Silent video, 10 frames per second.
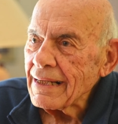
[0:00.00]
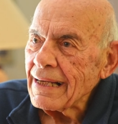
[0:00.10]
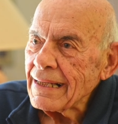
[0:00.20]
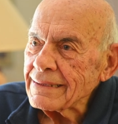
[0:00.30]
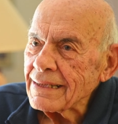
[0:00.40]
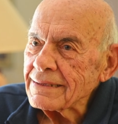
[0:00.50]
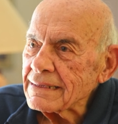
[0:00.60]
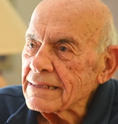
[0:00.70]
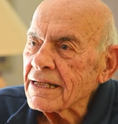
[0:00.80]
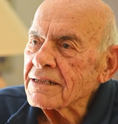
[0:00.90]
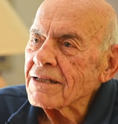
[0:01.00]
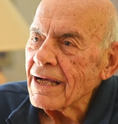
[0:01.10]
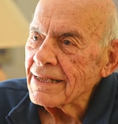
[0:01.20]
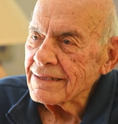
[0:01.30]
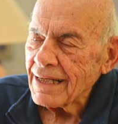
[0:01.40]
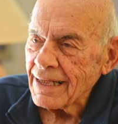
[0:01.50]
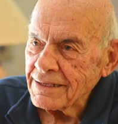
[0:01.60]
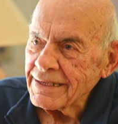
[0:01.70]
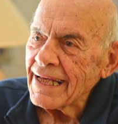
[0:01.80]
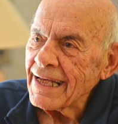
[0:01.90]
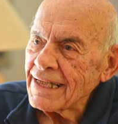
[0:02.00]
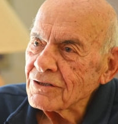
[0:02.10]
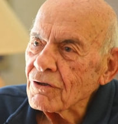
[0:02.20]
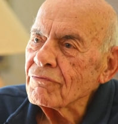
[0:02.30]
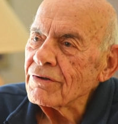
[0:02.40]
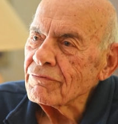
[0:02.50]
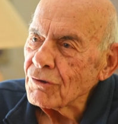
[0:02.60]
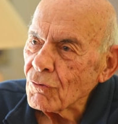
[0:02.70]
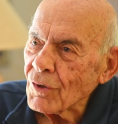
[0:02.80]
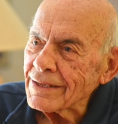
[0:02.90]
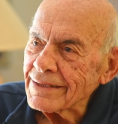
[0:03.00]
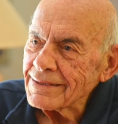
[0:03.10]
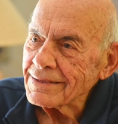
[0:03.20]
and I retired at the age of 51.